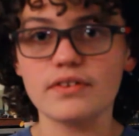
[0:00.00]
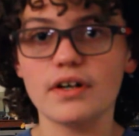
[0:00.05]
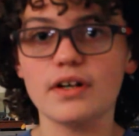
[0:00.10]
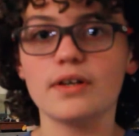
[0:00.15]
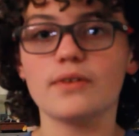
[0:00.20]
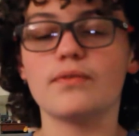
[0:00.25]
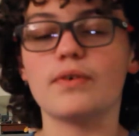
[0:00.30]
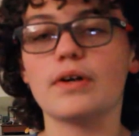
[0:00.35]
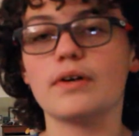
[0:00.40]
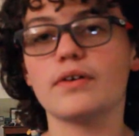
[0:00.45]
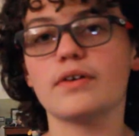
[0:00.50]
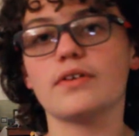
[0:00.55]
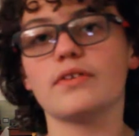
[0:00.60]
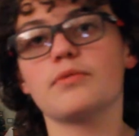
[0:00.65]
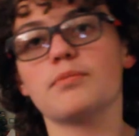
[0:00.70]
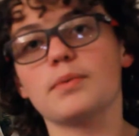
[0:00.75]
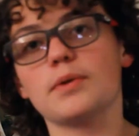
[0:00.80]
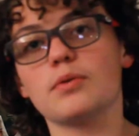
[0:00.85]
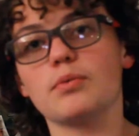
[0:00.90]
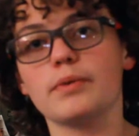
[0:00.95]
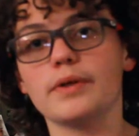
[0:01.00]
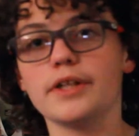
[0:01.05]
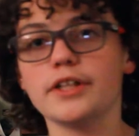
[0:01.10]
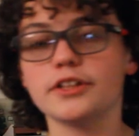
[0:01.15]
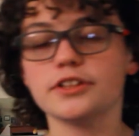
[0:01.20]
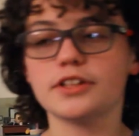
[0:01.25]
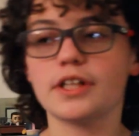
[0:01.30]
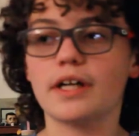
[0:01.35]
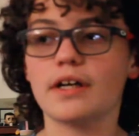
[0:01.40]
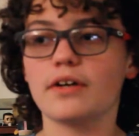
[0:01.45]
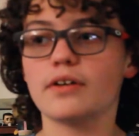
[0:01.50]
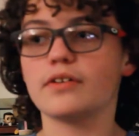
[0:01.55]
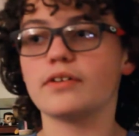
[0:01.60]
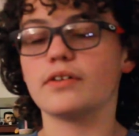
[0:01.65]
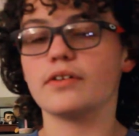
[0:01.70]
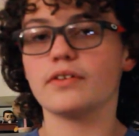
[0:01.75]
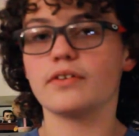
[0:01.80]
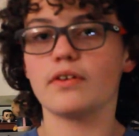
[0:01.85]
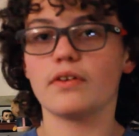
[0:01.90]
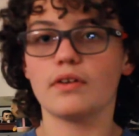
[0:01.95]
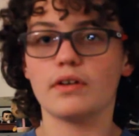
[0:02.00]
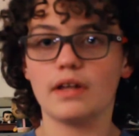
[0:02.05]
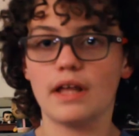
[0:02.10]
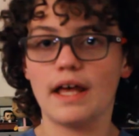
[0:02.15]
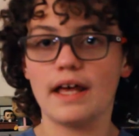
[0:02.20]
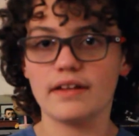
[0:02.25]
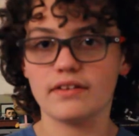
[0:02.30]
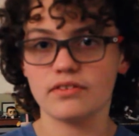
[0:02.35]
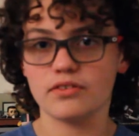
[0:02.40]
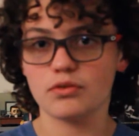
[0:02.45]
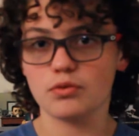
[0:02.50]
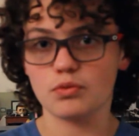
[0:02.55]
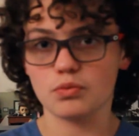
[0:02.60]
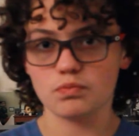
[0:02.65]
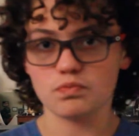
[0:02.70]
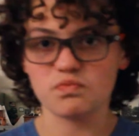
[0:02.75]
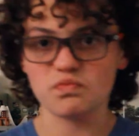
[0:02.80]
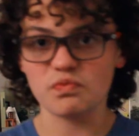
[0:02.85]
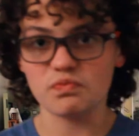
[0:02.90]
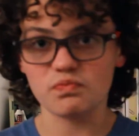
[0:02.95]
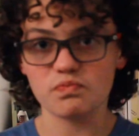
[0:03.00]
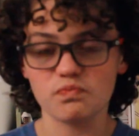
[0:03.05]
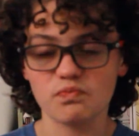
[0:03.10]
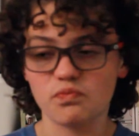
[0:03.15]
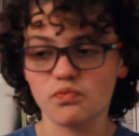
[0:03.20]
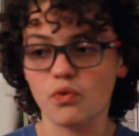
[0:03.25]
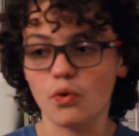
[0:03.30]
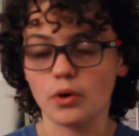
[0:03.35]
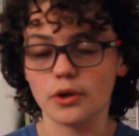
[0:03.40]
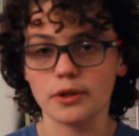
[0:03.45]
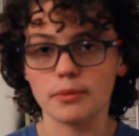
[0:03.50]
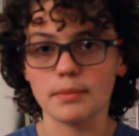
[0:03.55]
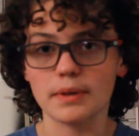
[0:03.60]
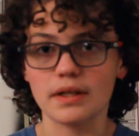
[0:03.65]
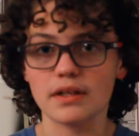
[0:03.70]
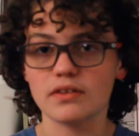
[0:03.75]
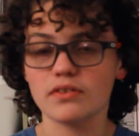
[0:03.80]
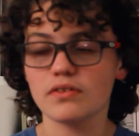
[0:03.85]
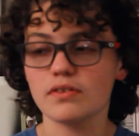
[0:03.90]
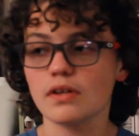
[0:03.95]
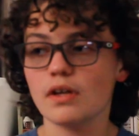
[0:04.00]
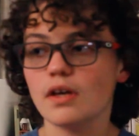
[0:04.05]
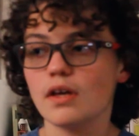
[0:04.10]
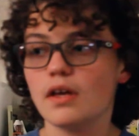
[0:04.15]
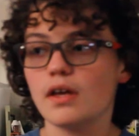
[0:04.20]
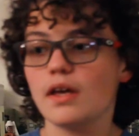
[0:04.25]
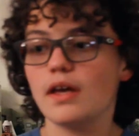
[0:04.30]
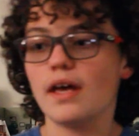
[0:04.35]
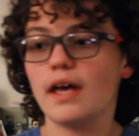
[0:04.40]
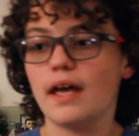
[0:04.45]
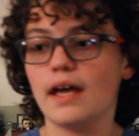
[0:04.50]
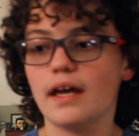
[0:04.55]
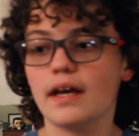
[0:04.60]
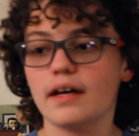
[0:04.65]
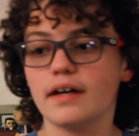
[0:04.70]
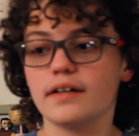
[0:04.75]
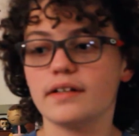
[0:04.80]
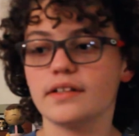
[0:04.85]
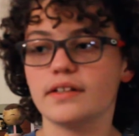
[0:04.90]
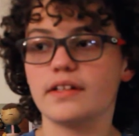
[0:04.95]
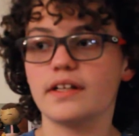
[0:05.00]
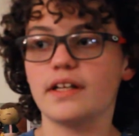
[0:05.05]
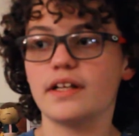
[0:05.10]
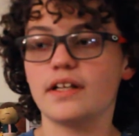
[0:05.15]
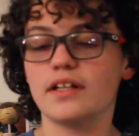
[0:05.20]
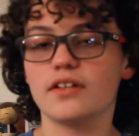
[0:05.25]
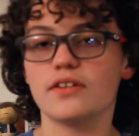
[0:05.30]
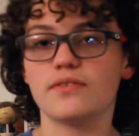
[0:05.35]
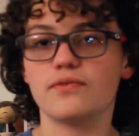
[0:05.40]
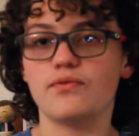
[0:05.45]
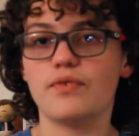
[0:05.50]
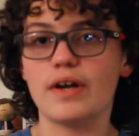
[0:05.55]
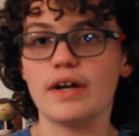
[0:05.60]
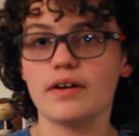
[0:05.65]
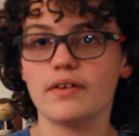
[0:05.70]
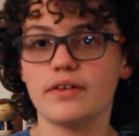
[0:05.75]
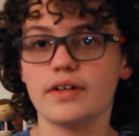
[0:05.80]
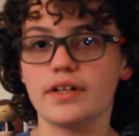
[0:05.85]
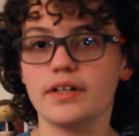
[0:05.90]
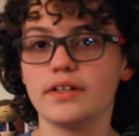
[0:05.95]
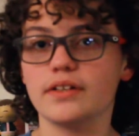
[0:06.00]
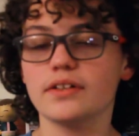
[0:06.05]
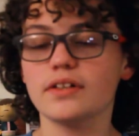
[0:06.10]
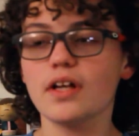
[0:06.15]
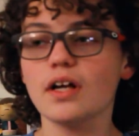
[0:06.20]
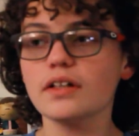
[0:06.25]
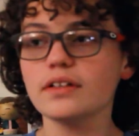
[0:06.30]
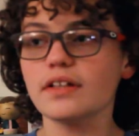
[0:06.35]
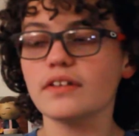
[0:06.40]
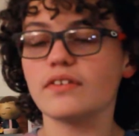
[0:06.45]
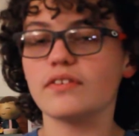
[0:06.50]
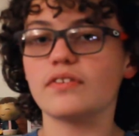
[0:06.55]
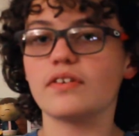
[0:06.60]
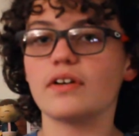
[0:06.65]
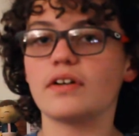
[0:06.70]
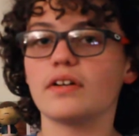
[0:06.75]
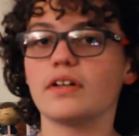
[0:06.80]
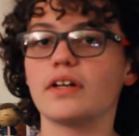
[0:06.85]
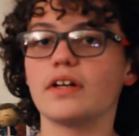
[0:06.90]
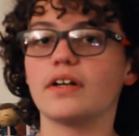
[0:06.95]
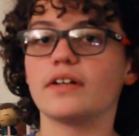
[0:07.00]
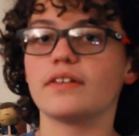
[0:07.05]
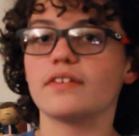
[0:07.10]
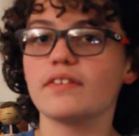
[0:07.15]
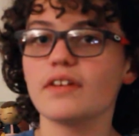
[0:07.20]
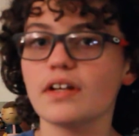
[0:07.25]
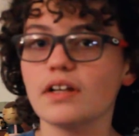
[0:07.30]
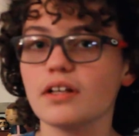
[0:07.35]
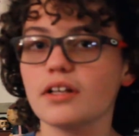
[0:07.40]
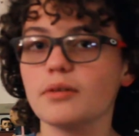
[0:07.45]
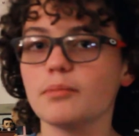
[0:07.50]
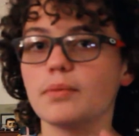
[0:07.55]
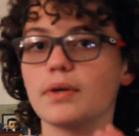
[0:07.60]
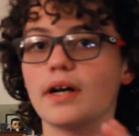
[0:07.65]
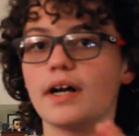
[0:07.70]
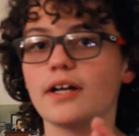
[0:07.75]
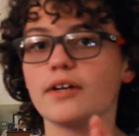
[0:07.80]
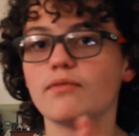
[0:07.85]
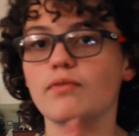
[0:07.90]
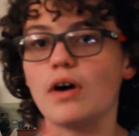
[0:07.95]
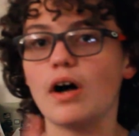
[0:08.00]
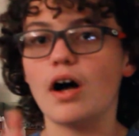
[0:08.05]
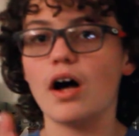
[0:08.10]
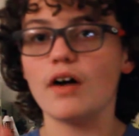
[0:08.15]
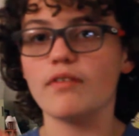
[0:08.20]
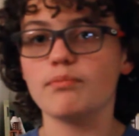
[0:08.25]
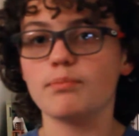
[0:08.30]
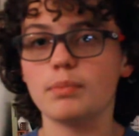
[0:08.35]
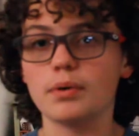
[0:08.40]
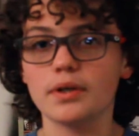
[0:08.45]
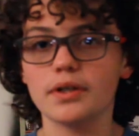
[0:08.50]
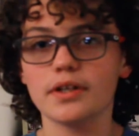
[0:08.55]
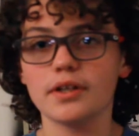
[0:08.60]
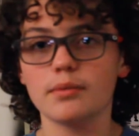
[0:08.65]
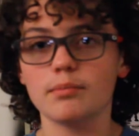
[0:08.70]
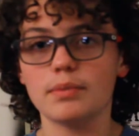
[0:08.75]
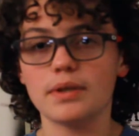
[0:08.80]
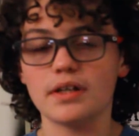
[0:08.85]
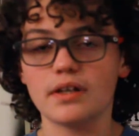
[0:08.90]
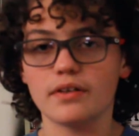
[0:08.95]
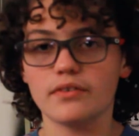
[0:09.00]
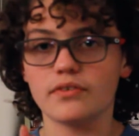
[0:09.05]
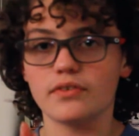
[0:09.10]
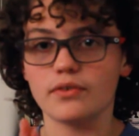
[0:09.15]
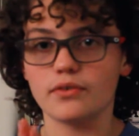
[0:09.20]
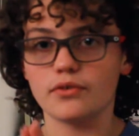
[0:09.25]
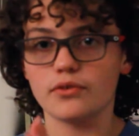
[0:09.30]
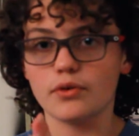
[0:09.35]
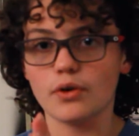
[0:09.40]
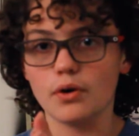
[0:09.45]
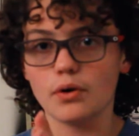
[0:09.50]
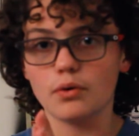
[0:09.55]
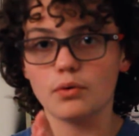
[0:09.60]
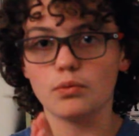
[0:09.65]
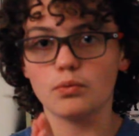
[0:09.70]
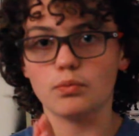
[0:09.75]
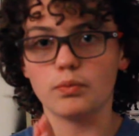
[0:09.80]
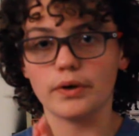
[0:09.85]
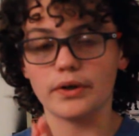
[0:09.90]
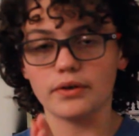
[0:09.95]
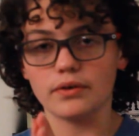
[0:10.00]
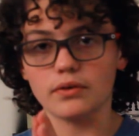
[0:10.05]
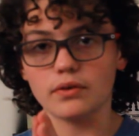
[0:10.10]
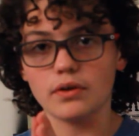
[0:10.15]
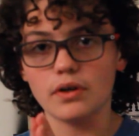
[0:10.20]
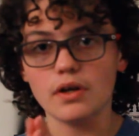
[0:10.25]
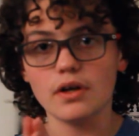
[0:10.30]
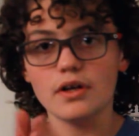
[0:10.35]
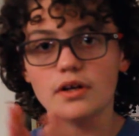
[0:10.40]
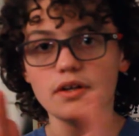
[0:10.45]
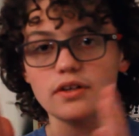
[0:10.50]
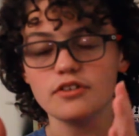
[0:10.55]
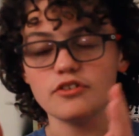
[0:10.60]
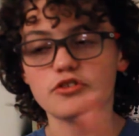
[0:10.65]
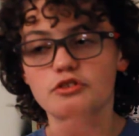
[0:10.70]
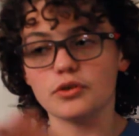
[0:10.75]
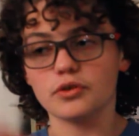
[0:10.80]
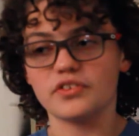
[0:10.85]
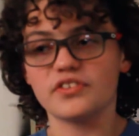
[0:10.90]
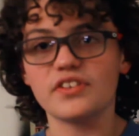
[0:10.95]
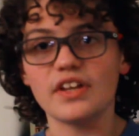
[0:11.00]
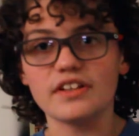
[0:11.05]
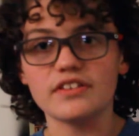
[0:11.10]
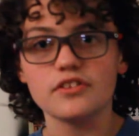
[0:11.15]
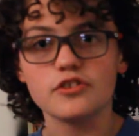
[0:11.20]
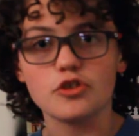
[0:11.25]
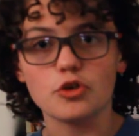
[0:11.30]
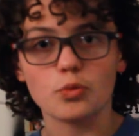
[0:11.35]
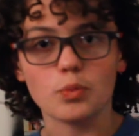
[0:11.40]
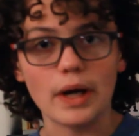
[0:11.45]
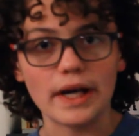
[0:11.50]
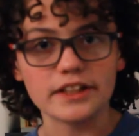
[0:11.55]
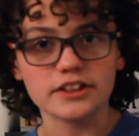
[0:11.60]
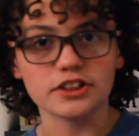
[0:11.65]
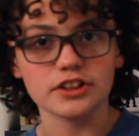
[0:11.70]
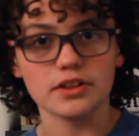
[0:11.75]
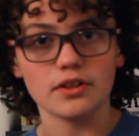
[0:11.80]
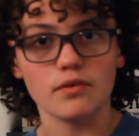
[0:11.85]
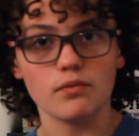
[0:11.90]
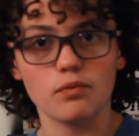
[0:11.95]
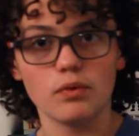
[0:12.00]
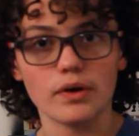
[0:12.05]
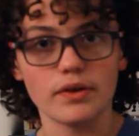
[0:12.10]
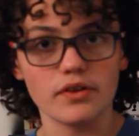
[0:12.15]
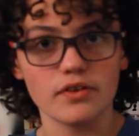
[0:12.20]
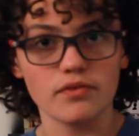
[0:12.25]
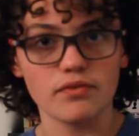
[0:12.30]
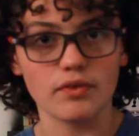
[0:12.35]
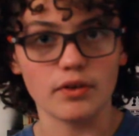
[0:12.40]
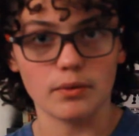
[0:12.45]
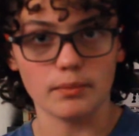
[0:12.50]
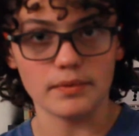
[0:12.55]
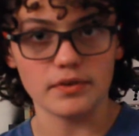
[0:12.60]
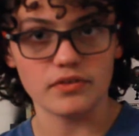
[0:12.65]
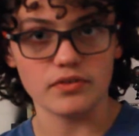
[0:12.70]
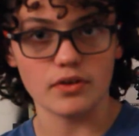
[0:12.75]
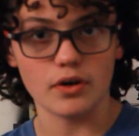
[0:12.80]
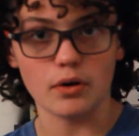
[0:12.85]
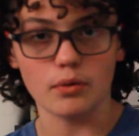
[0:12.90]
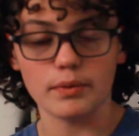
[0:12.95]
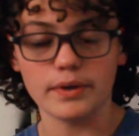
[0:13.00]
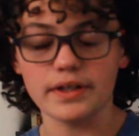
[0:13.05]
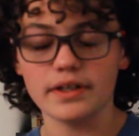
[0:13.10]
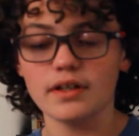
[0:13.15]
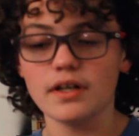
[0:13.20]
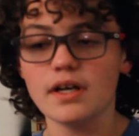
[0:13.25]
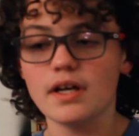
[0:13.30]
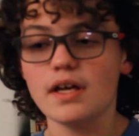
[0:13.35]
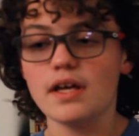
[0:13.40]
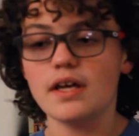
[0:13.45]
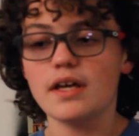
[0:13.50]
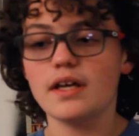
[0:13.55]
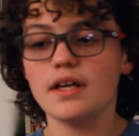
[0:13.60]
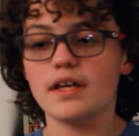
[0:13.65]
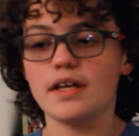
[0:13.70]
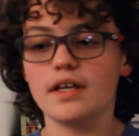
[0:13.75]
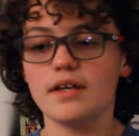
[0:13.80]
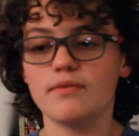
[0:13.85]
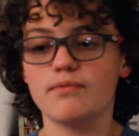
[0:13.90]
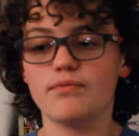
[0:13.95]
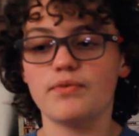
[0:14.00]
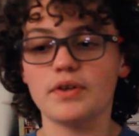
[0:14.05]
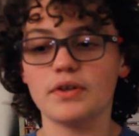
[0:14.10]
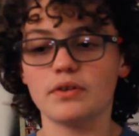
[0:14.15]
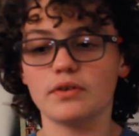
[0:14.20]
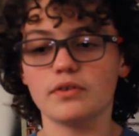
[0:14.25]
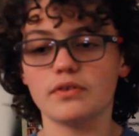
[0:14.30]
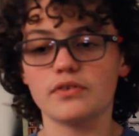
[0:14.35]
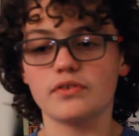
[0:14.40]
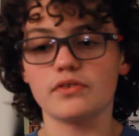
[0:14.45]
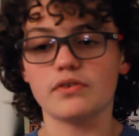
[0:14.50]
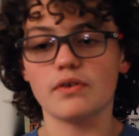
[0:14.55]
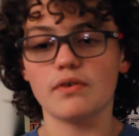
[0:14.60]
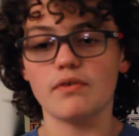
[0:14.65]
kind of varies between each character until the last 40 minutes. And it is very, not necessarily unsettling, but kind of off-putting because there's no real sense of direction of where this film is going. It feels